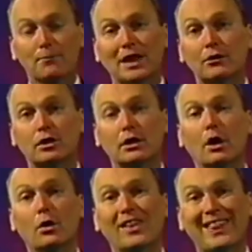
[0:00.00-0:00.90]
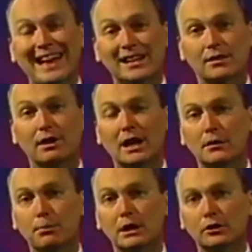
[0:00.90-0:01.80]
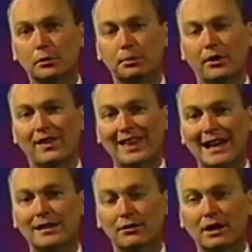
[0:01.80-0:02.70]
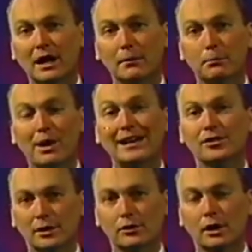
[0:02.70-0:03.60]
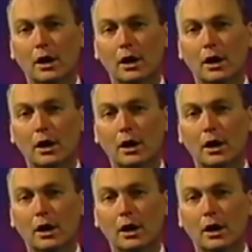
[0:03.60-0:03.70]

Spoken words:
and to know that that divine principle, that divine presence